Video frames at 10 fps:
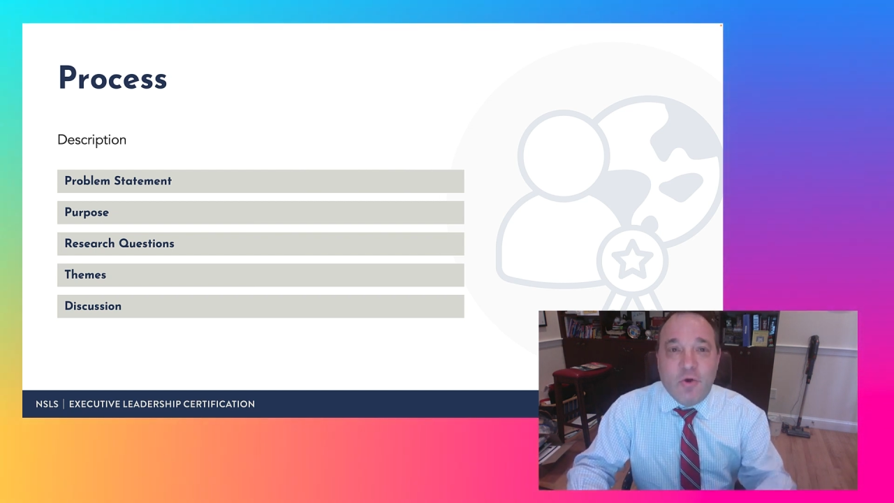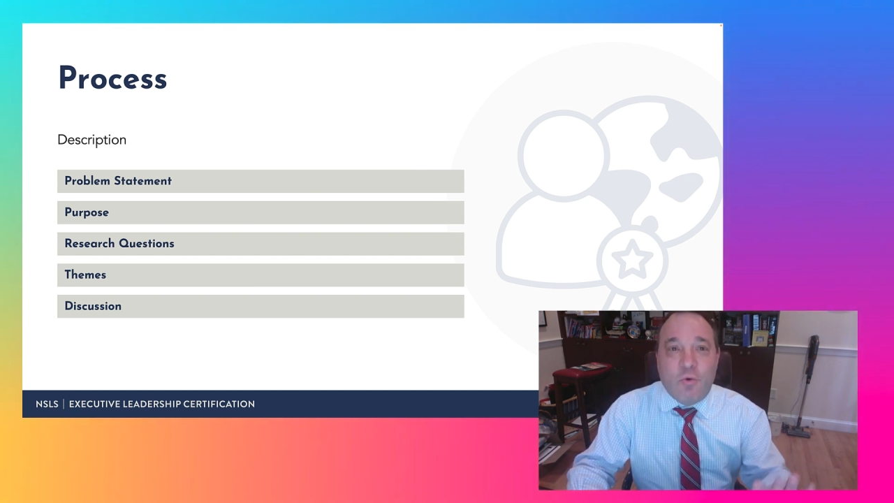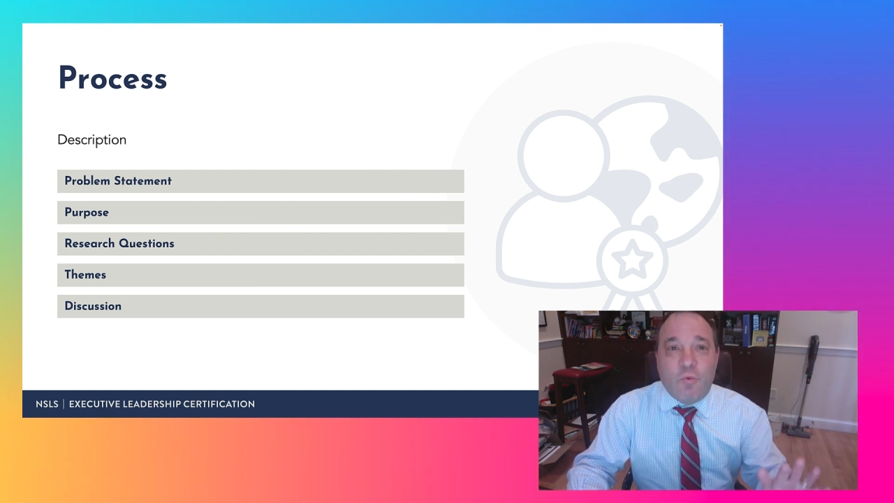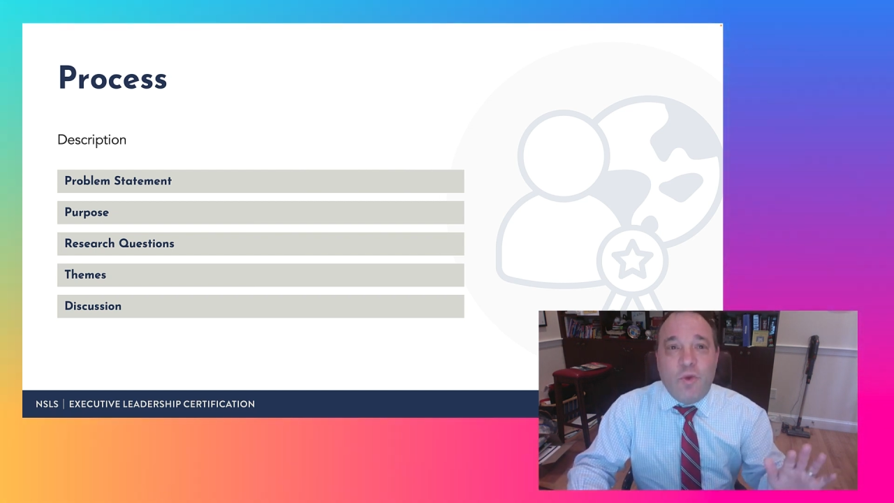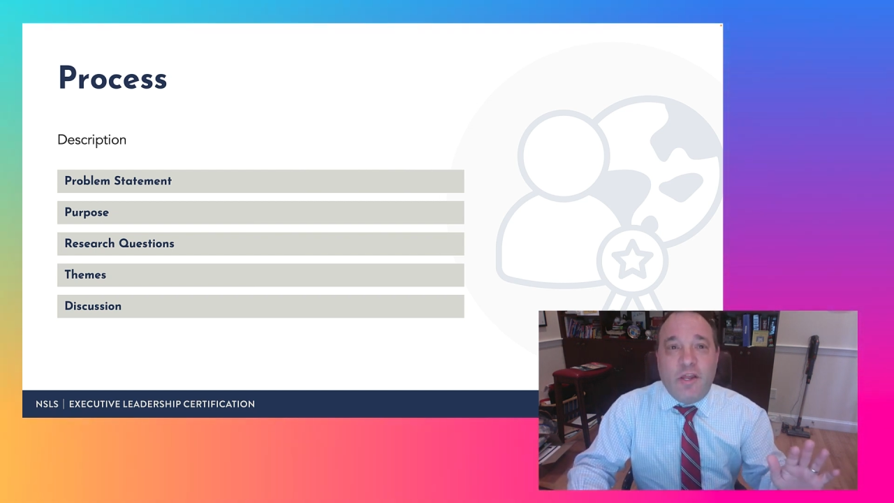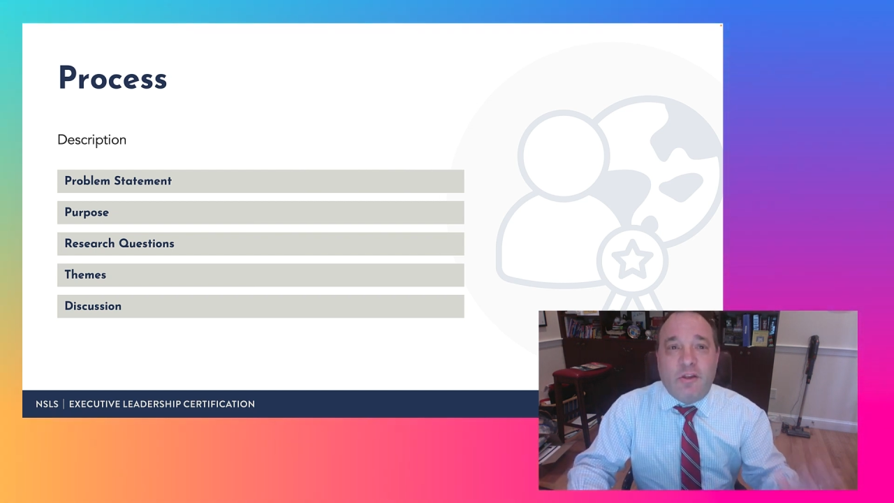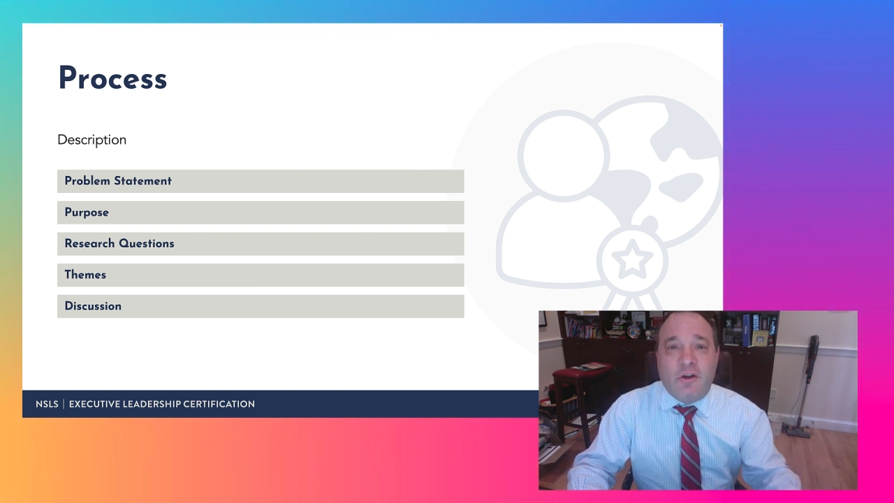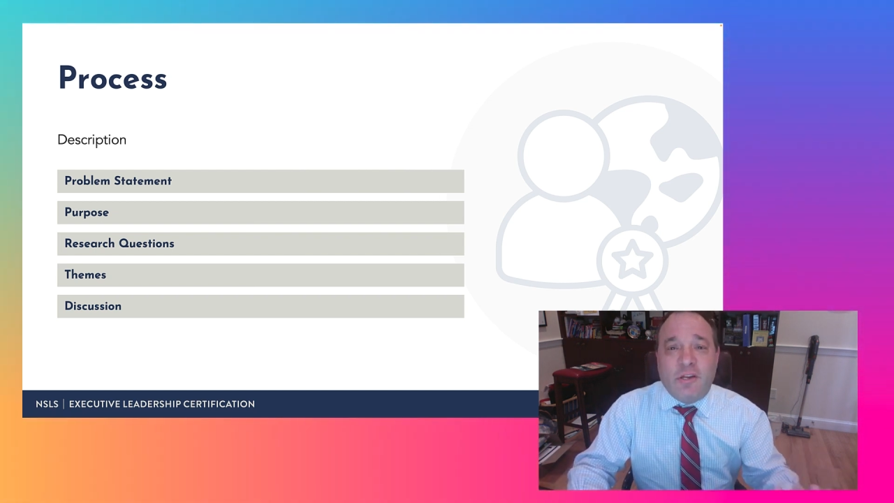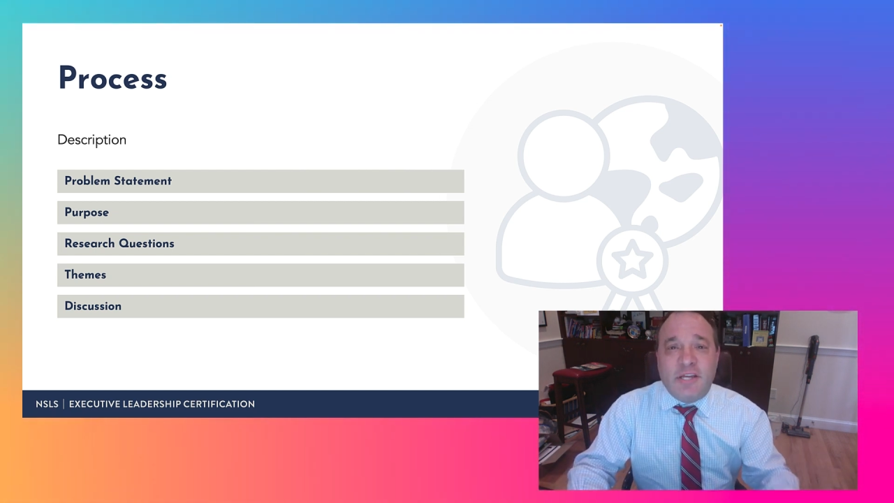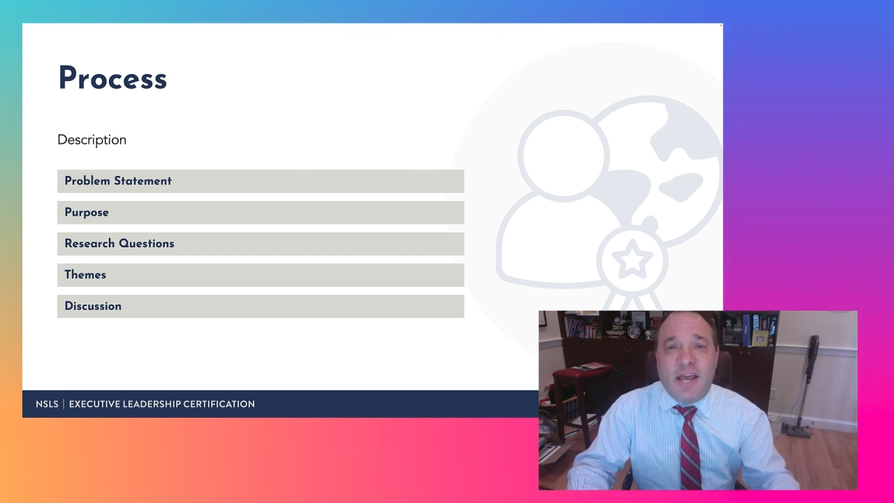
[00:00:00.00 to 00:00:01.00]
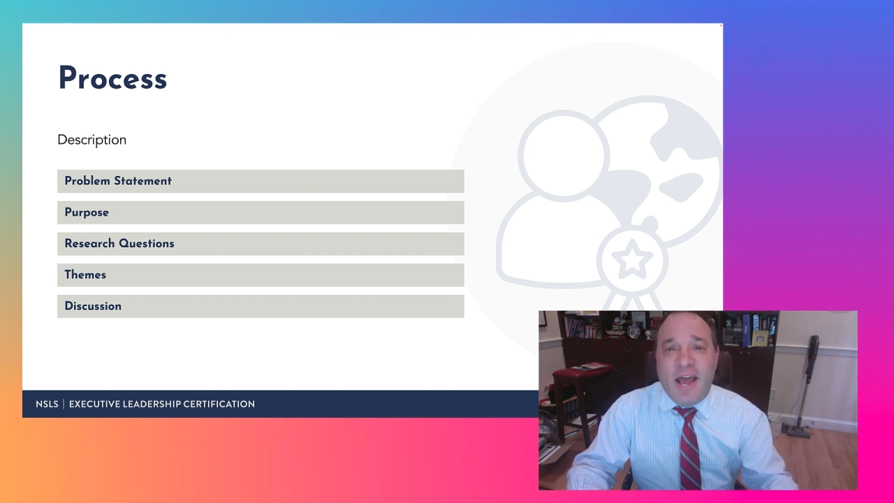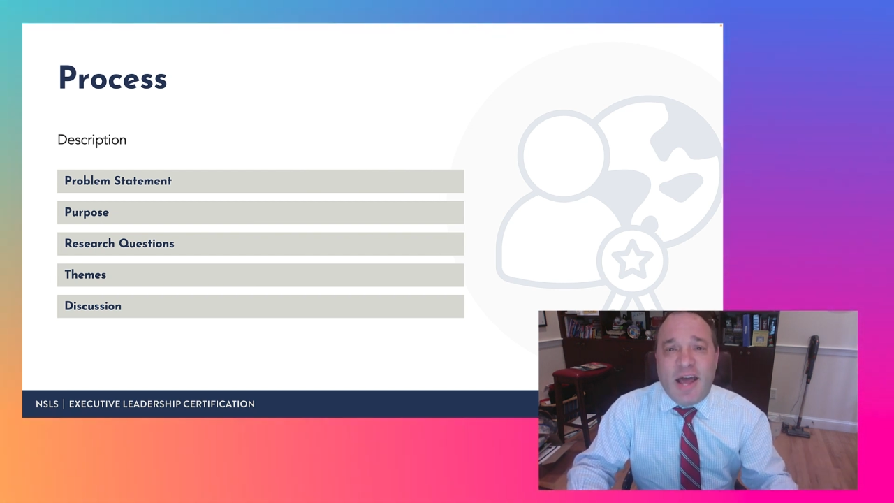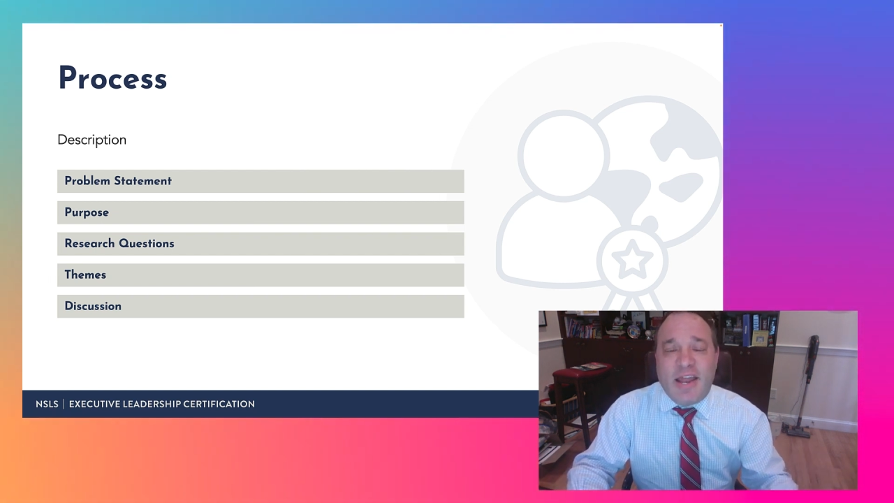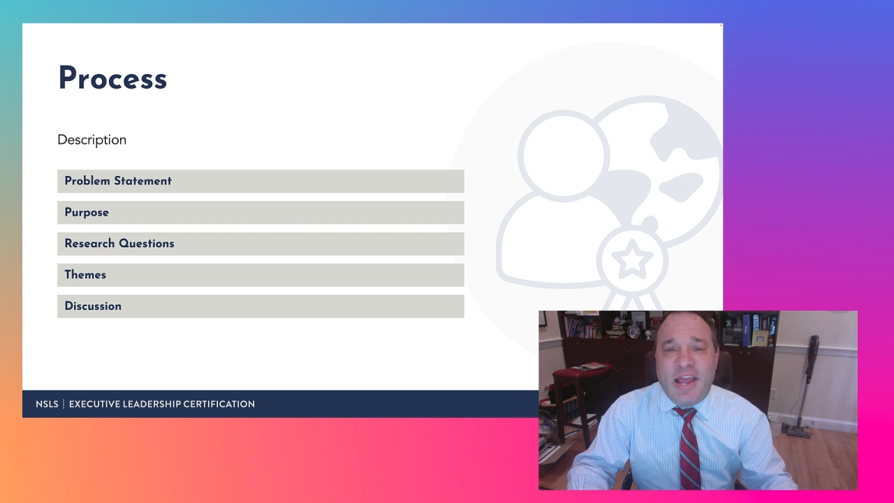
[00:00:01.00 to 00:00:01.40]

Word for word: we looked at